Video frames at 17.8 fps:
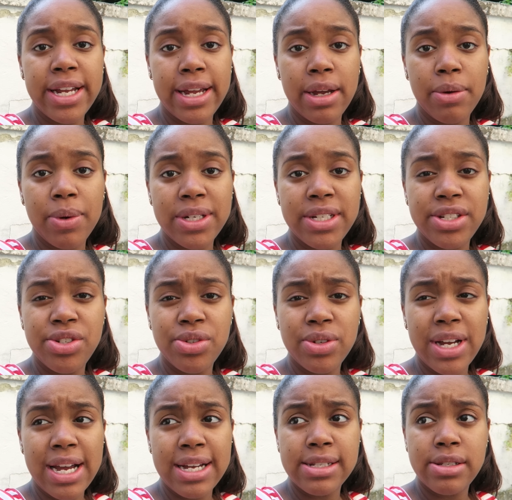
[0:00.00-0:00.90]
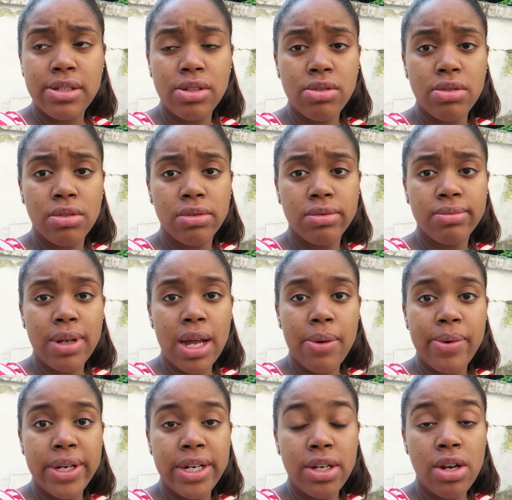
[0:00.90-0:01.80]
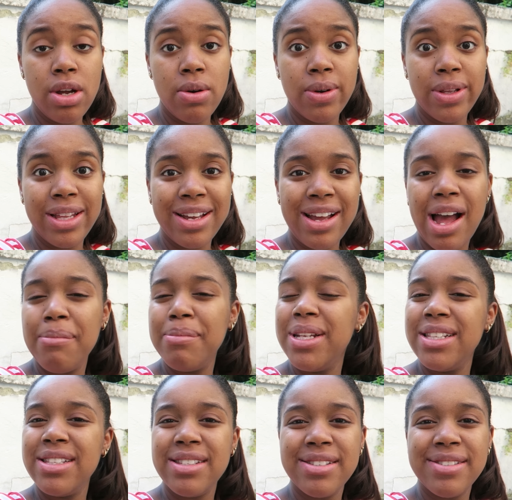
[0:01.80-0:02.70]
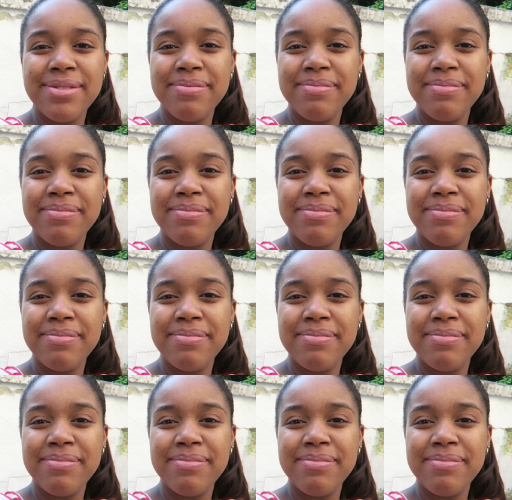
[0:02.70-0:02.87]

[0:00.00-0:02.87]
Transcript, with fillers: Day? What did you guys do? I want to know in the comments.